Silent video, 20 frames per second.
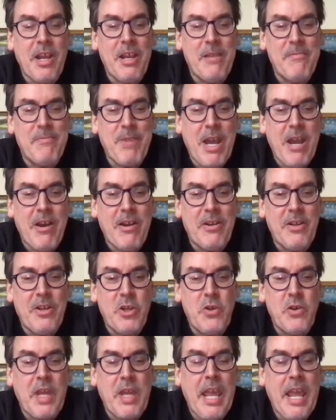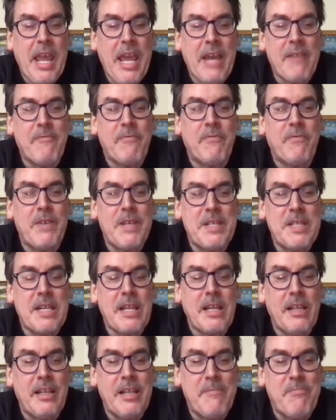about, you can't
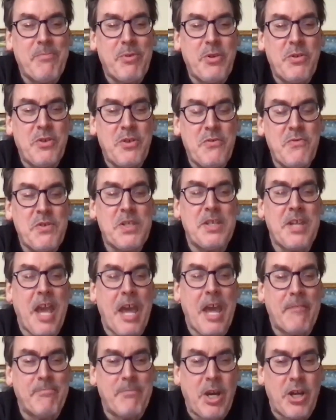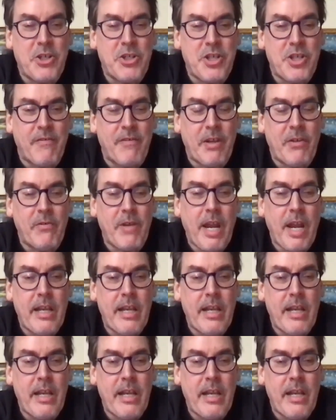physically produce that much of it right